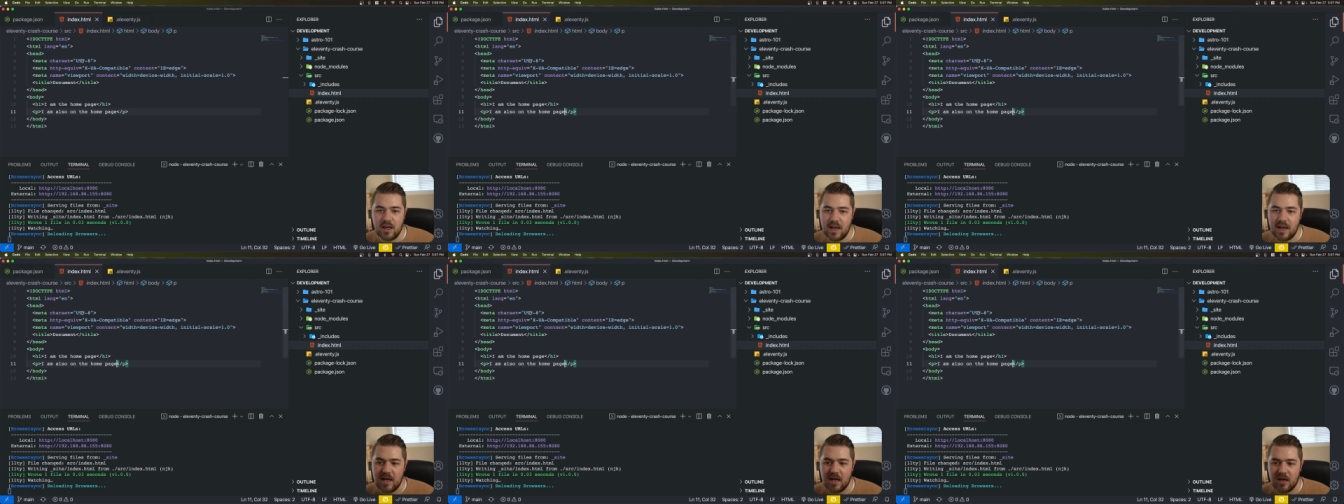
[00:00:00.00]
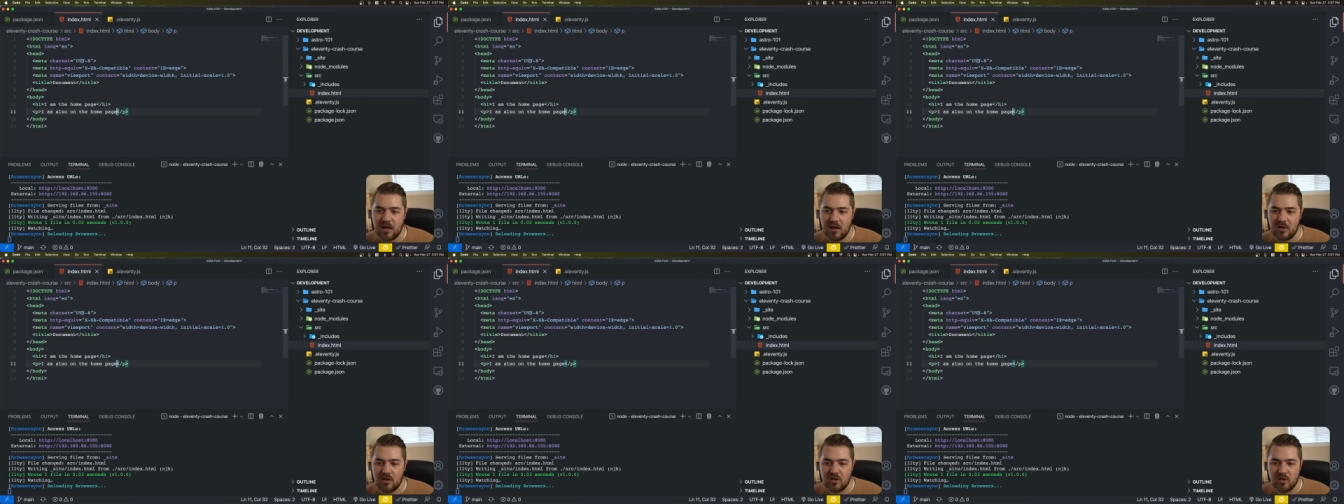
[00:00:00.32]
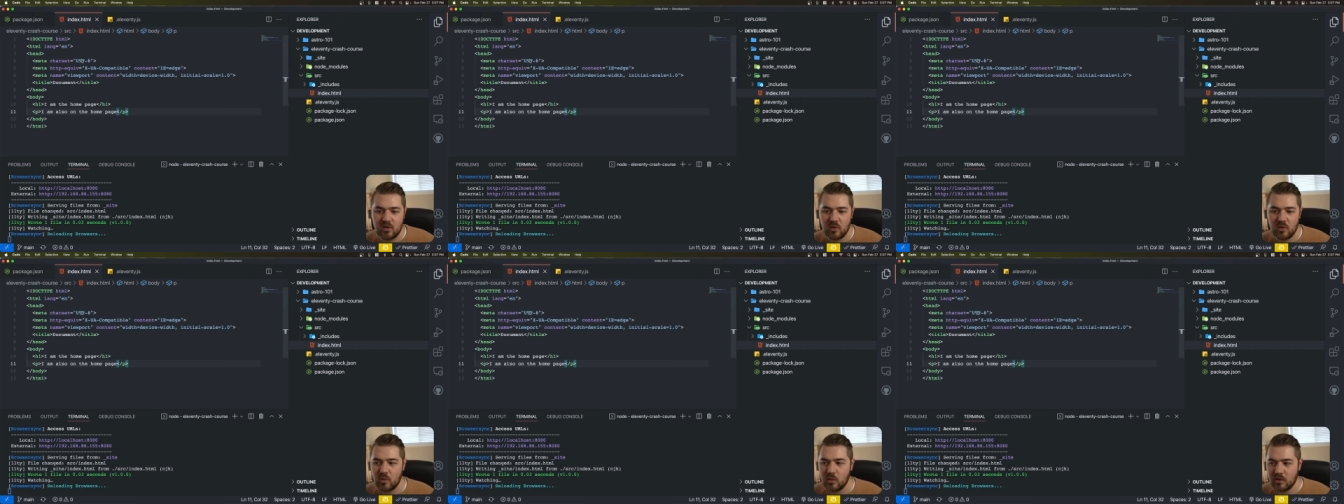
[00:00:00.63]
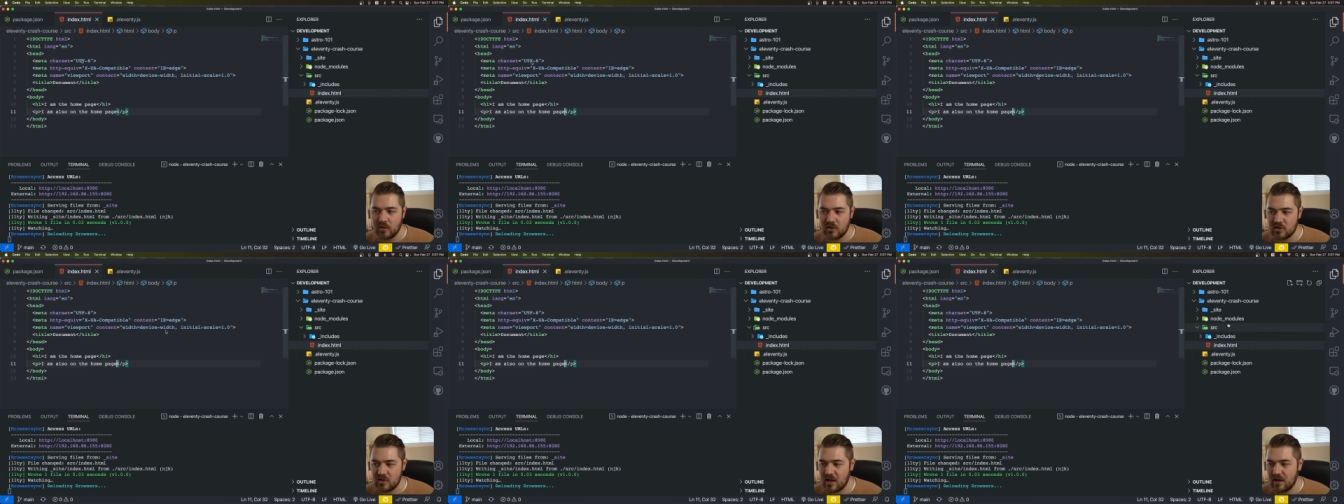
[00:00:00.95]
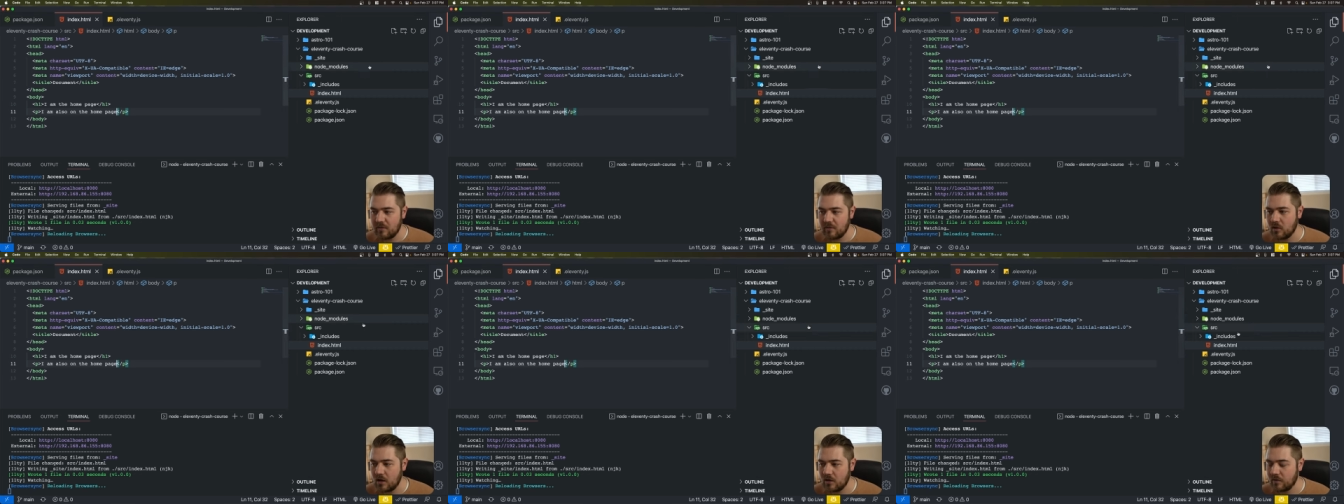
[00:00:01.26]
and you really just
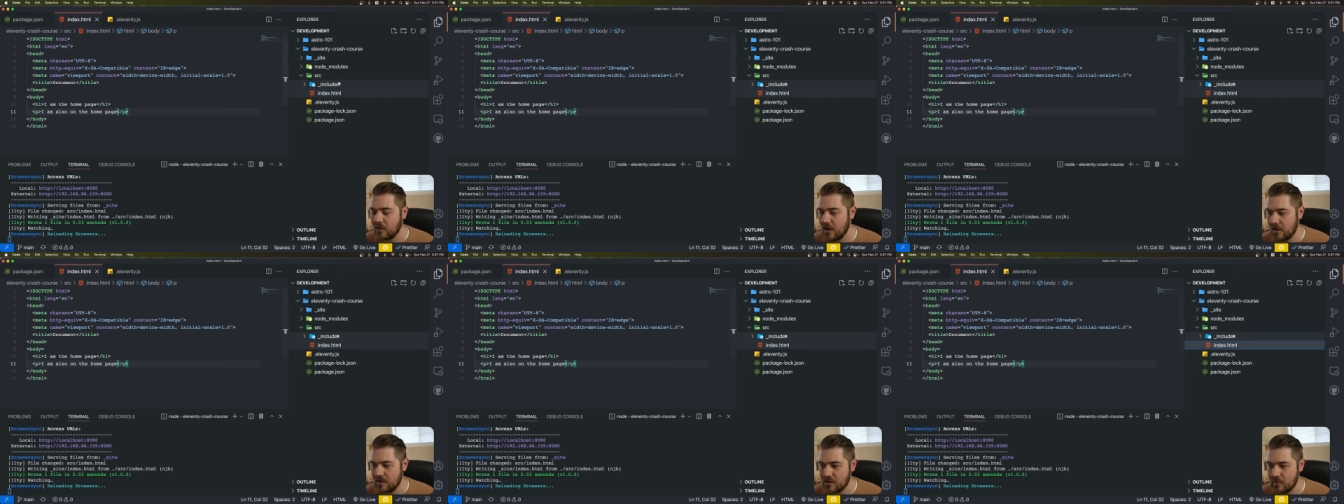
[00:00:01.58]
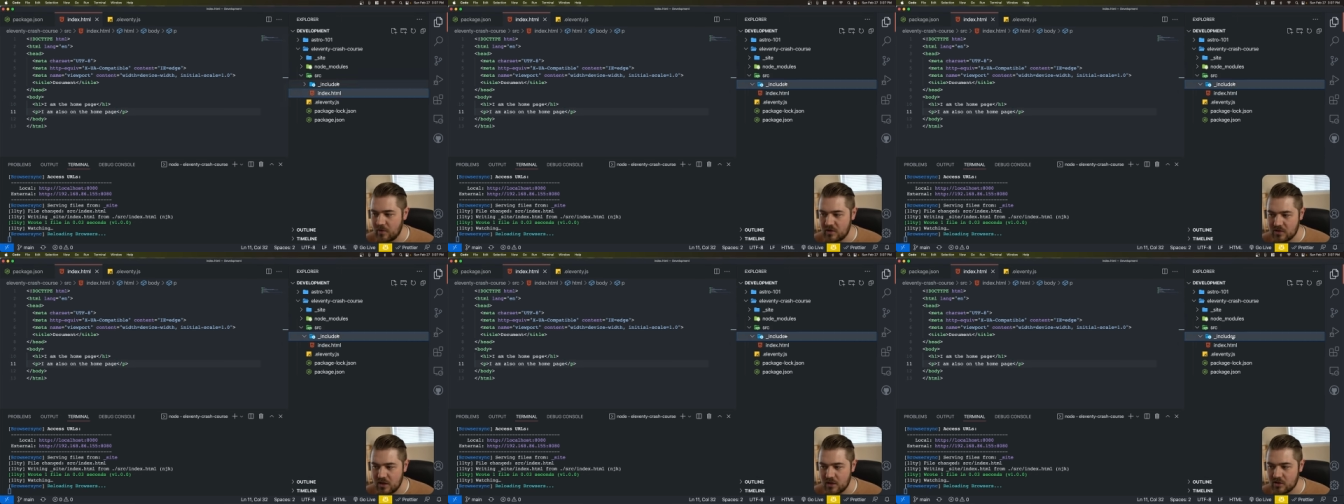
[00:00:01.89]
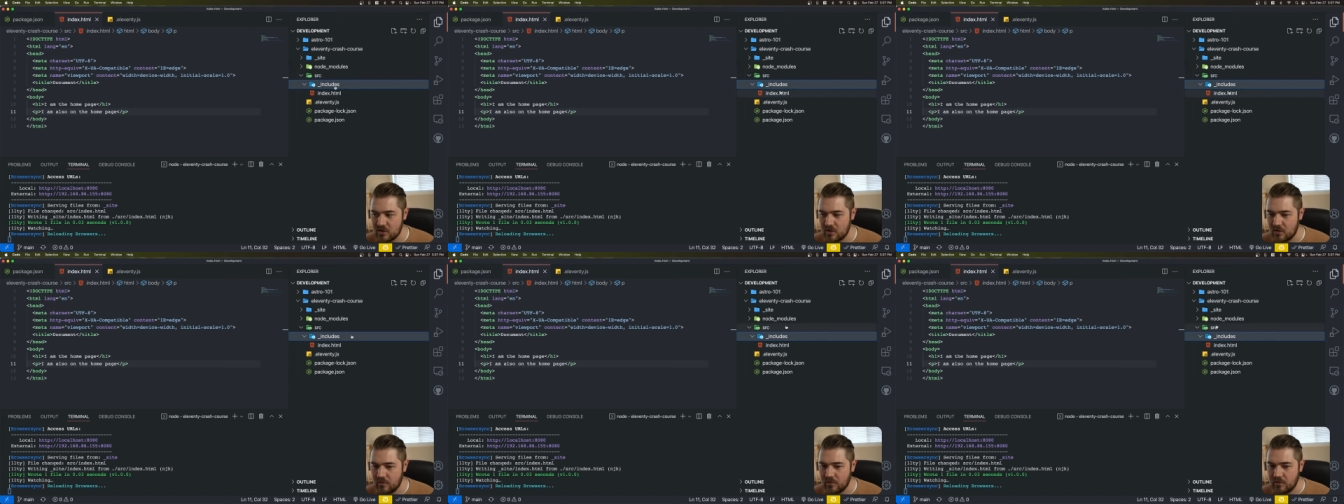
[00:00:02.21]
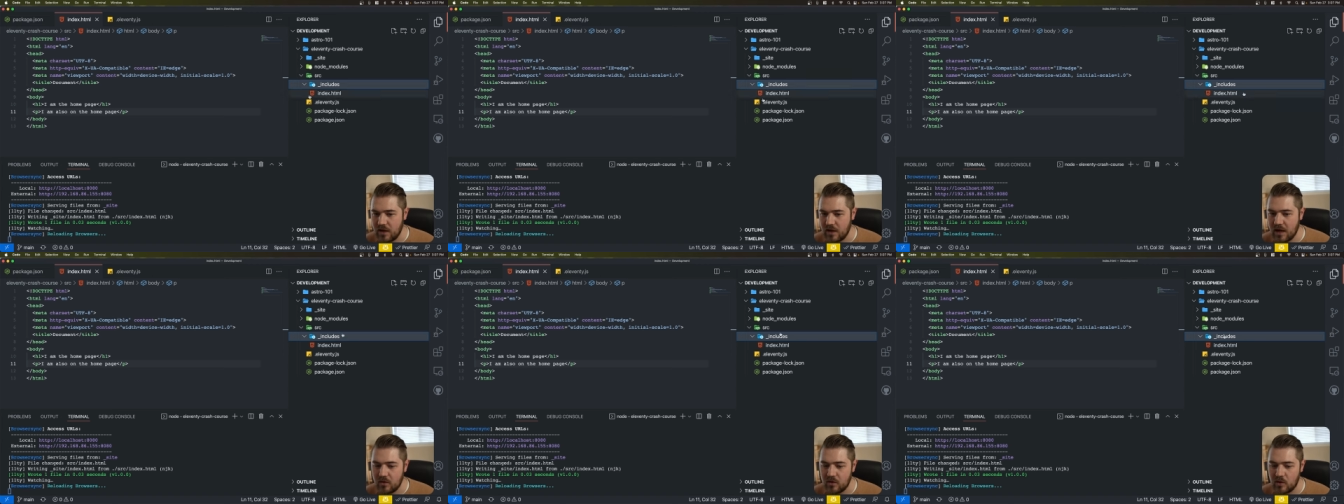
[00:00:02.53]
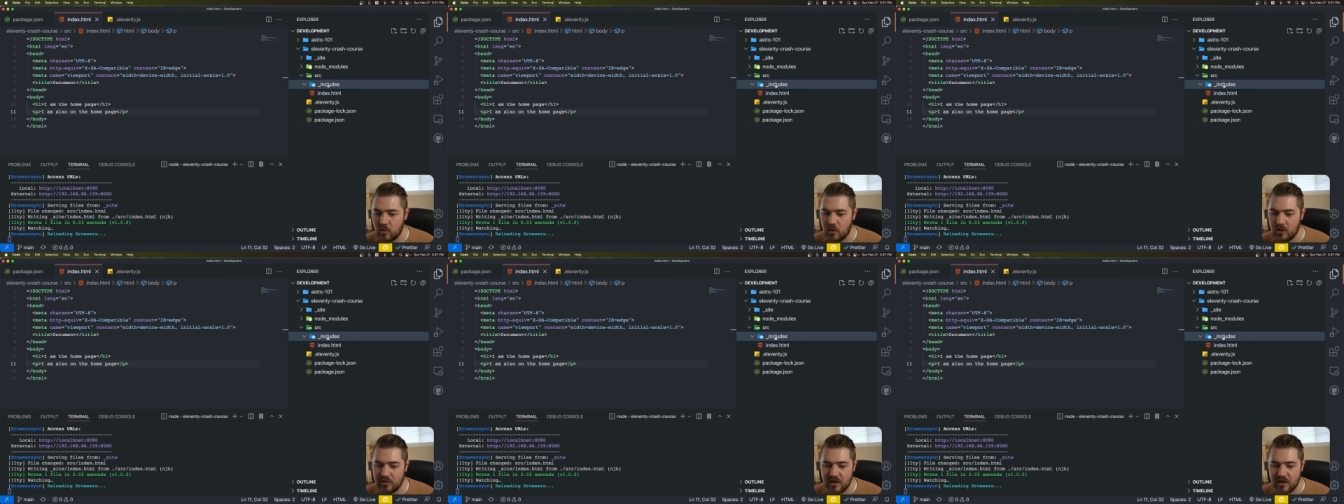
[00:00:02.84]
have a lot of customization of how
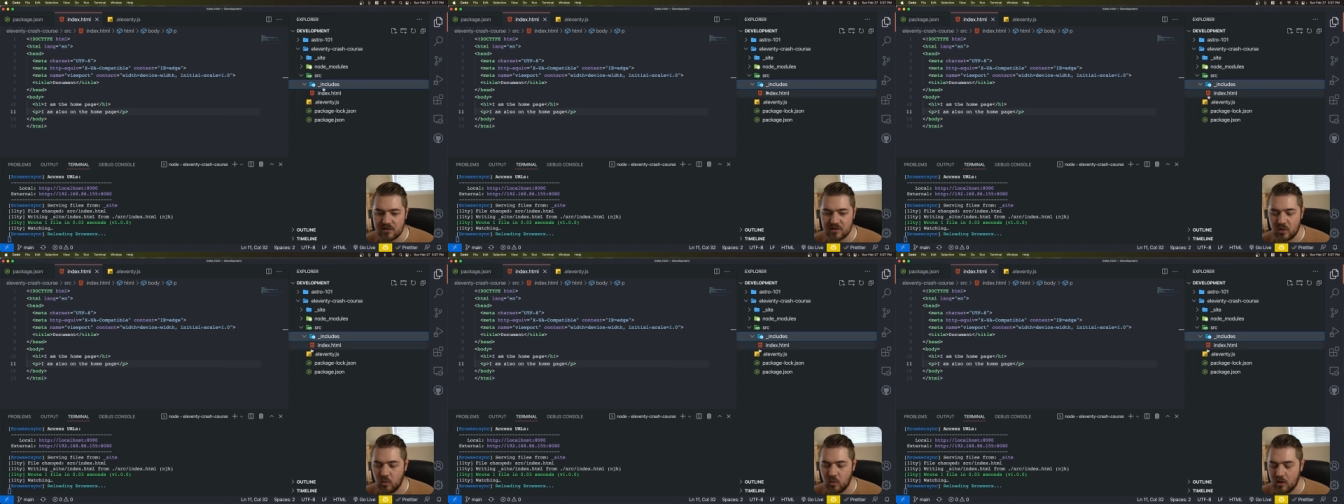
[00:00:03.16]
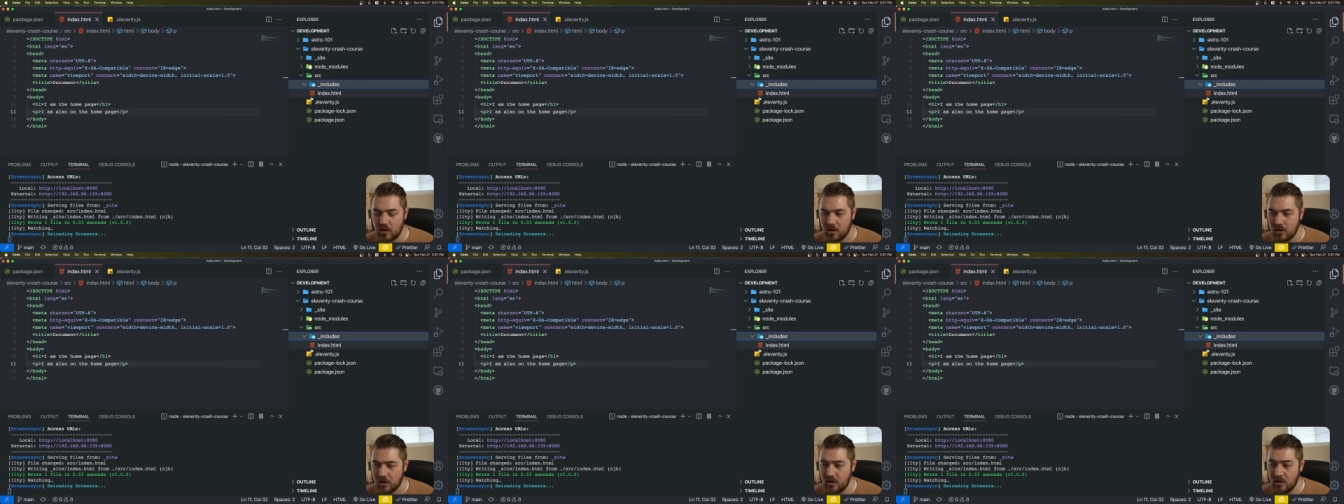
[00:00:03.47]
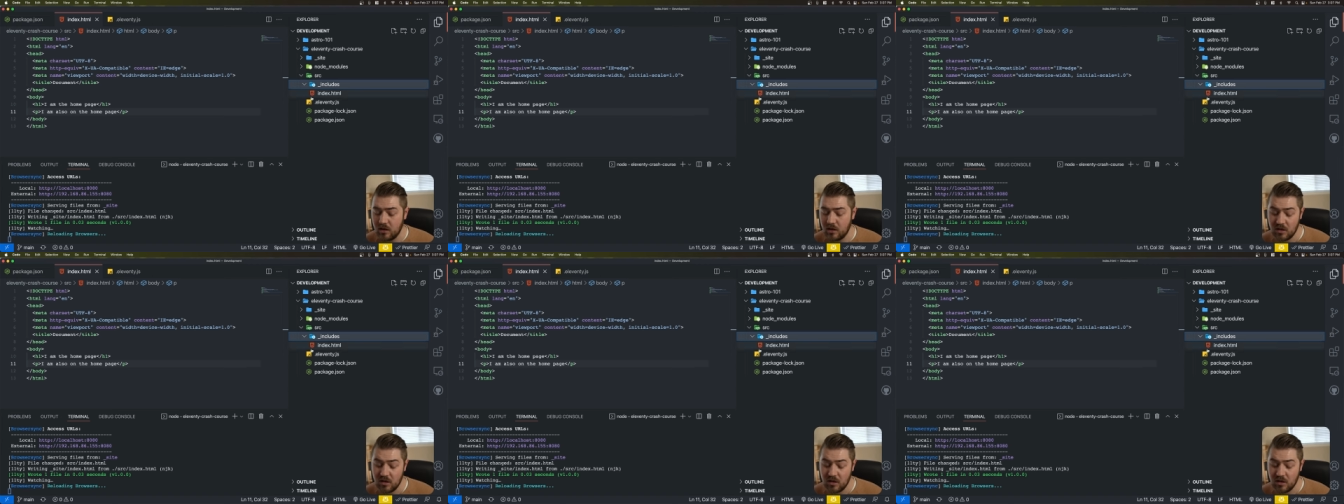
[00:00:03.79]
you want that to work.